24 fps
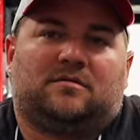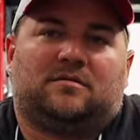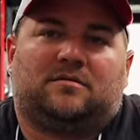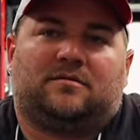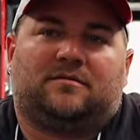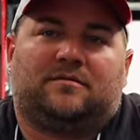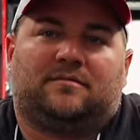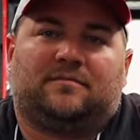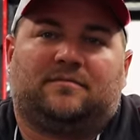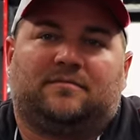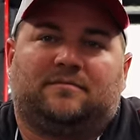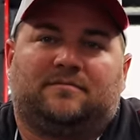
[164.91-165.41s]

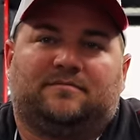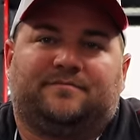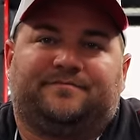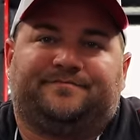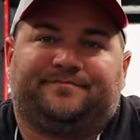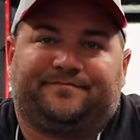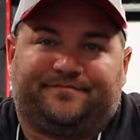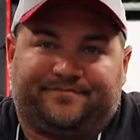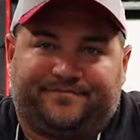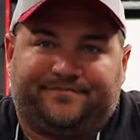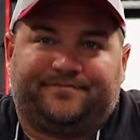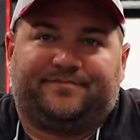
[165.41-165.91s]
hydrated
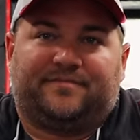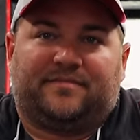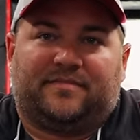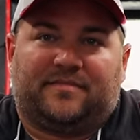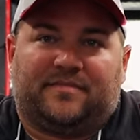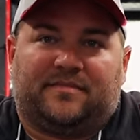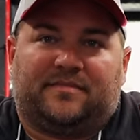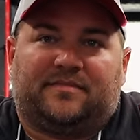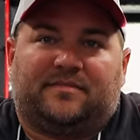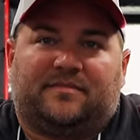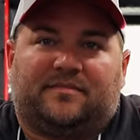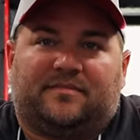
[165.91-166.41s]
this
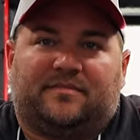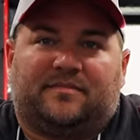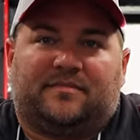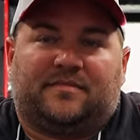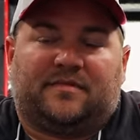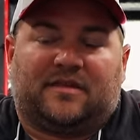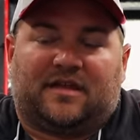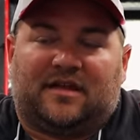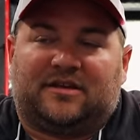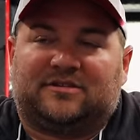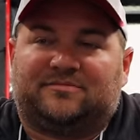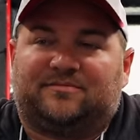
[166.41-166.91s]
weekend
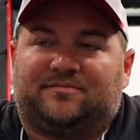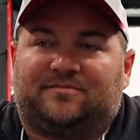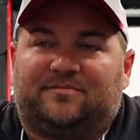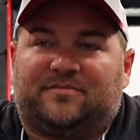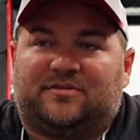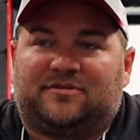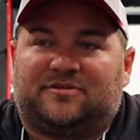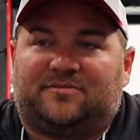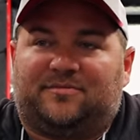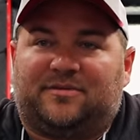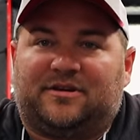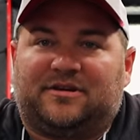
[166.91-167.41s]
for it's, sure.
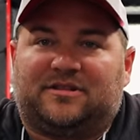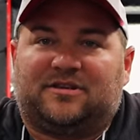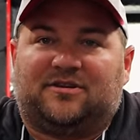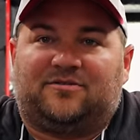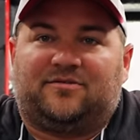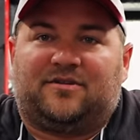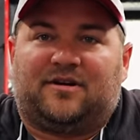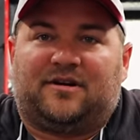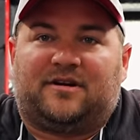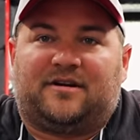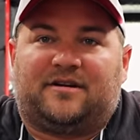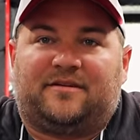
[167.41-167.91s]
It's gonna be
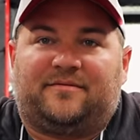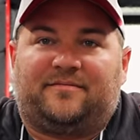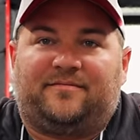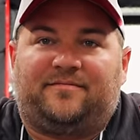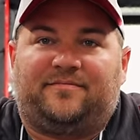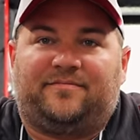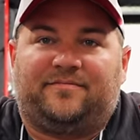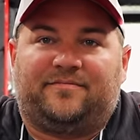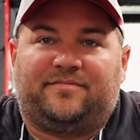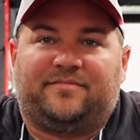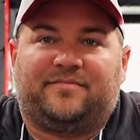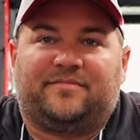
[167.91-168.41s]
too hot.
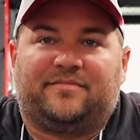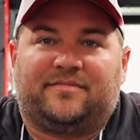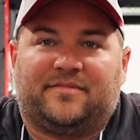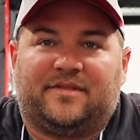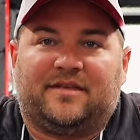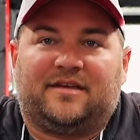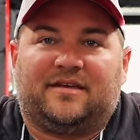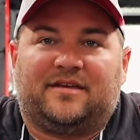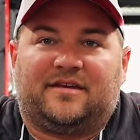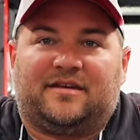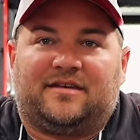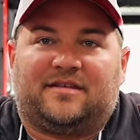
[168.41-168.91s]

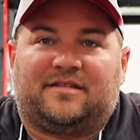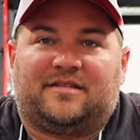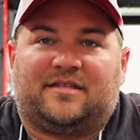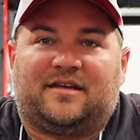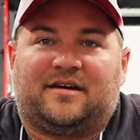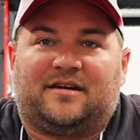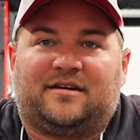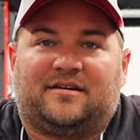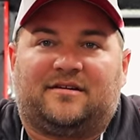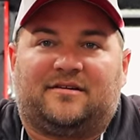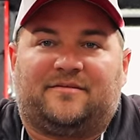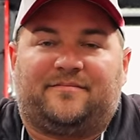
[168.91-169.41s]
Bad.
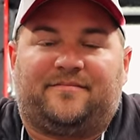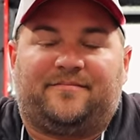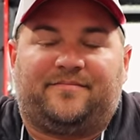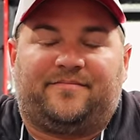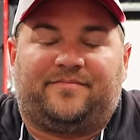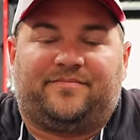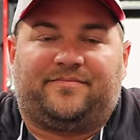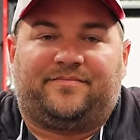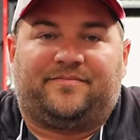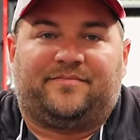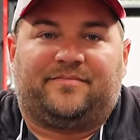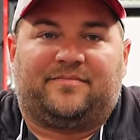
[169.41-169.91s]
I uh,
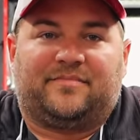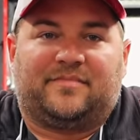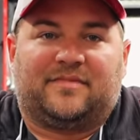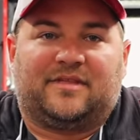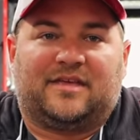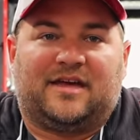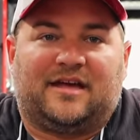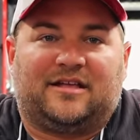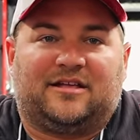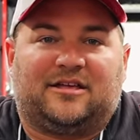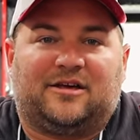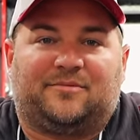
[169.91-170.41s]

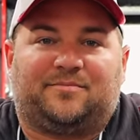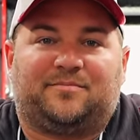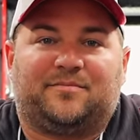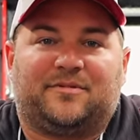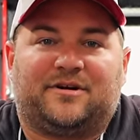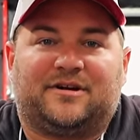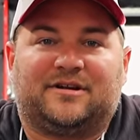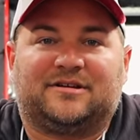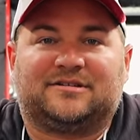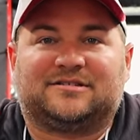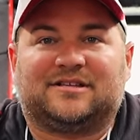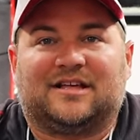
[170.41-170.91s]
had a couple
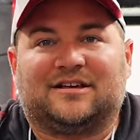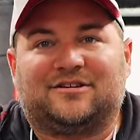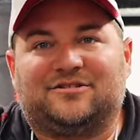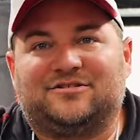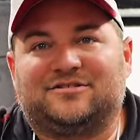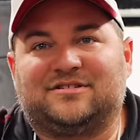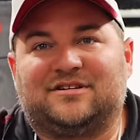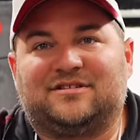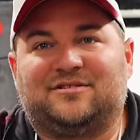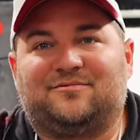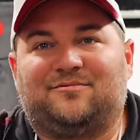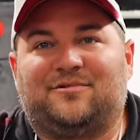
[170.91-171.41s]
buddies like, "You
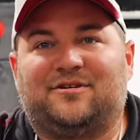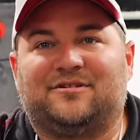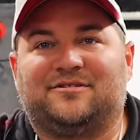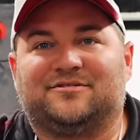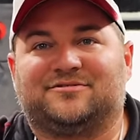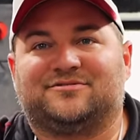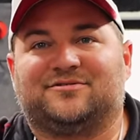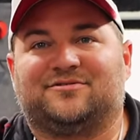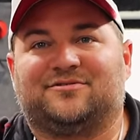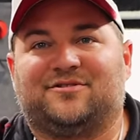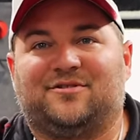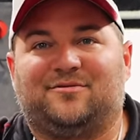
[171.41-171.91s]
seen the
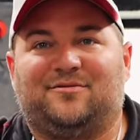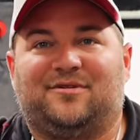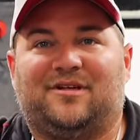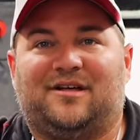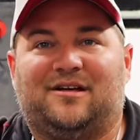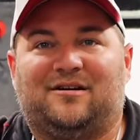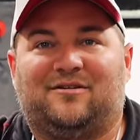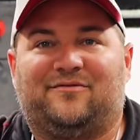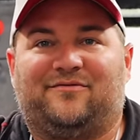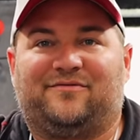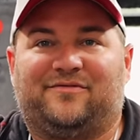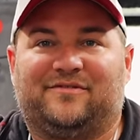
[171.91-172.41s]
weather's gonna cool
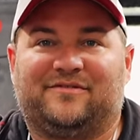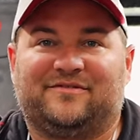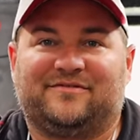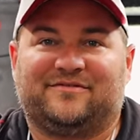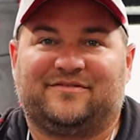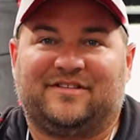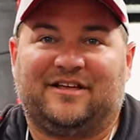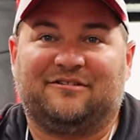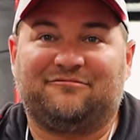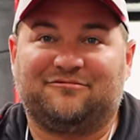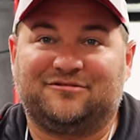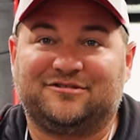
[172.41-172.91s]
off."
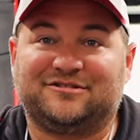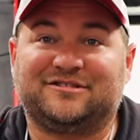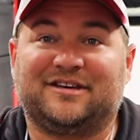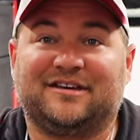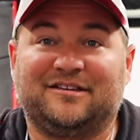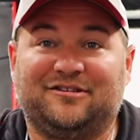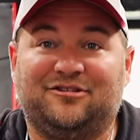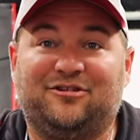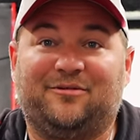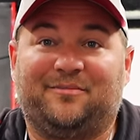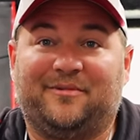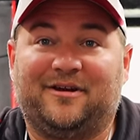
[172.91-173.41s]
like we've
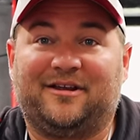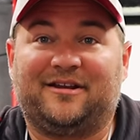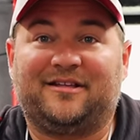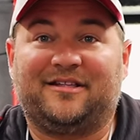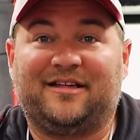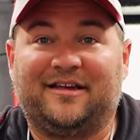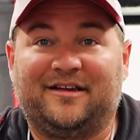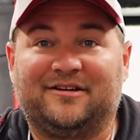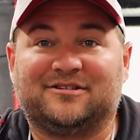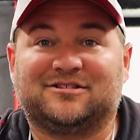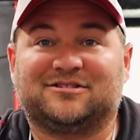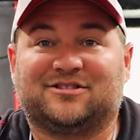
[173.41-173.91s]
seen the
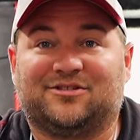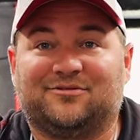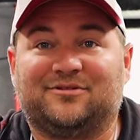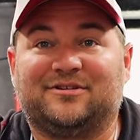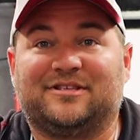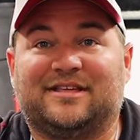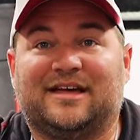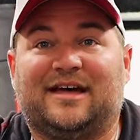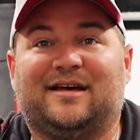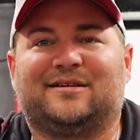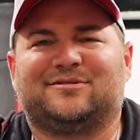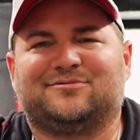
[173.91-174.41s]
humidity is three
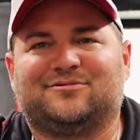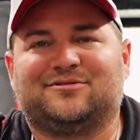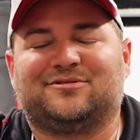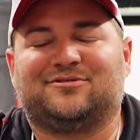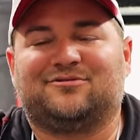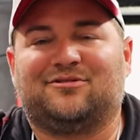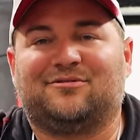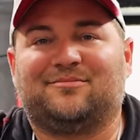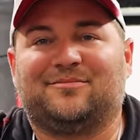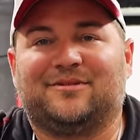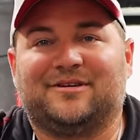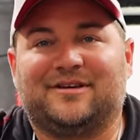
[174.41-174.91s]
times what it
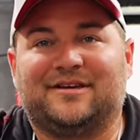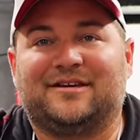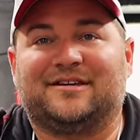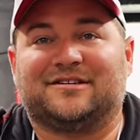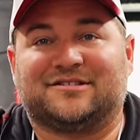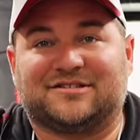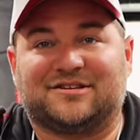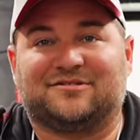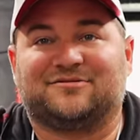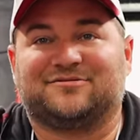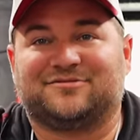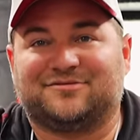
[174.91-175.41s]
normally
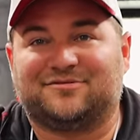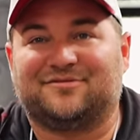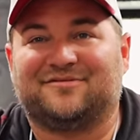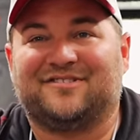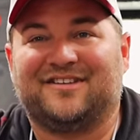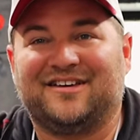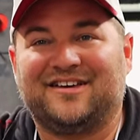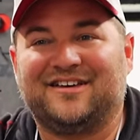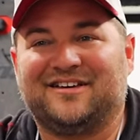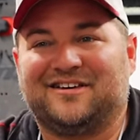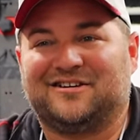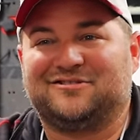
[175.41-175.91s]
is. So it's going
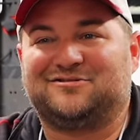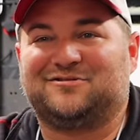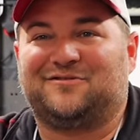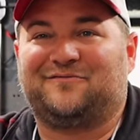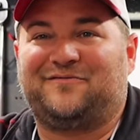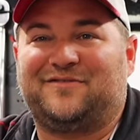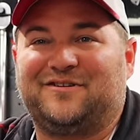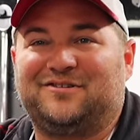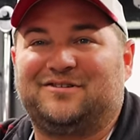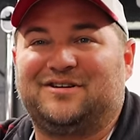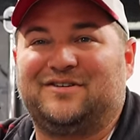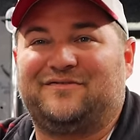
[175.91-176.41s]
to
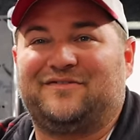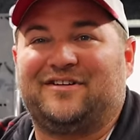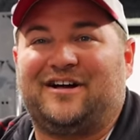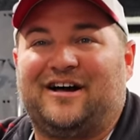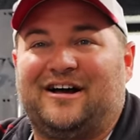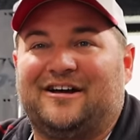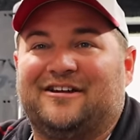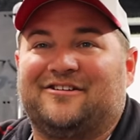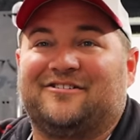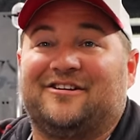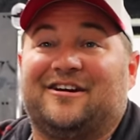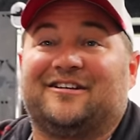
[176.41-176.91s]
feel even
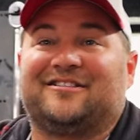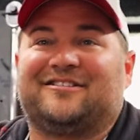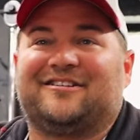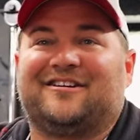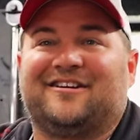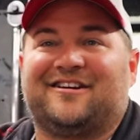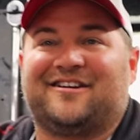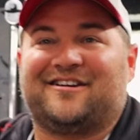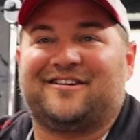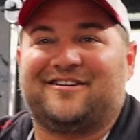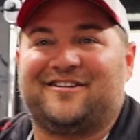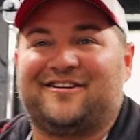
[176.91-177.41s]
hotter out
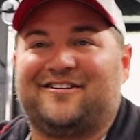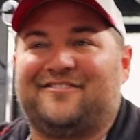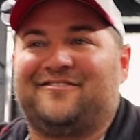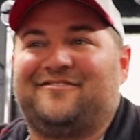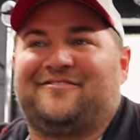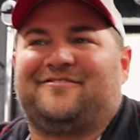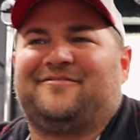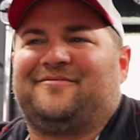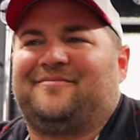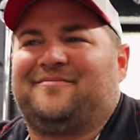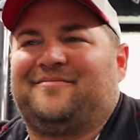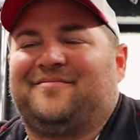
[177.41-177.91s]
there, you know?
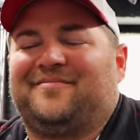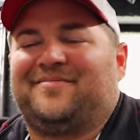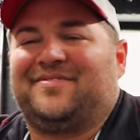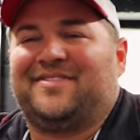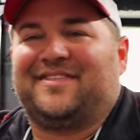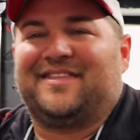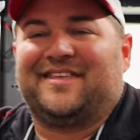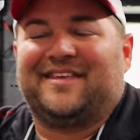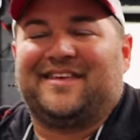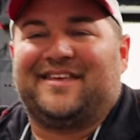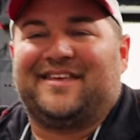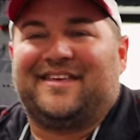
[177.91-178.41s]

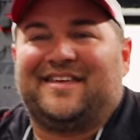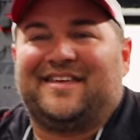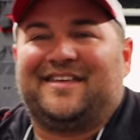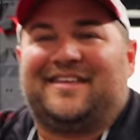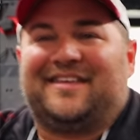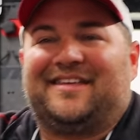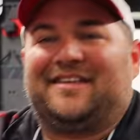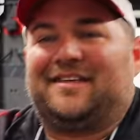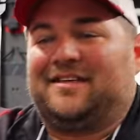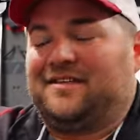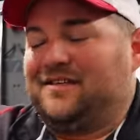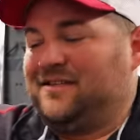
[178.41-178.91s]
Yeah, I seen on
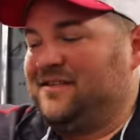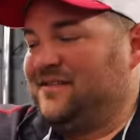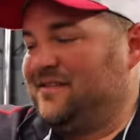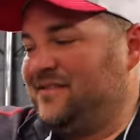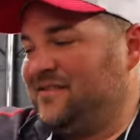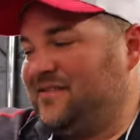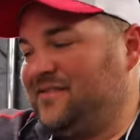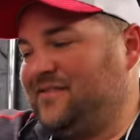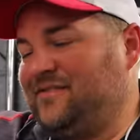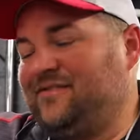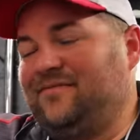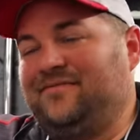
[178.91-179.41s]
the news
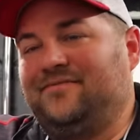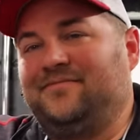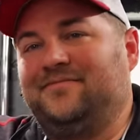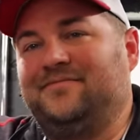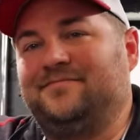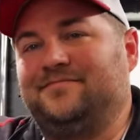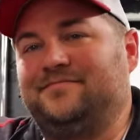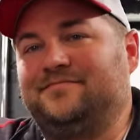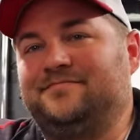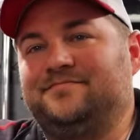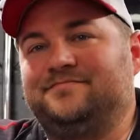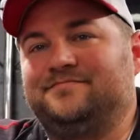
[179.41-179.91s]
this morning, they
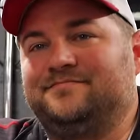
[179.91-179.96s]
was talking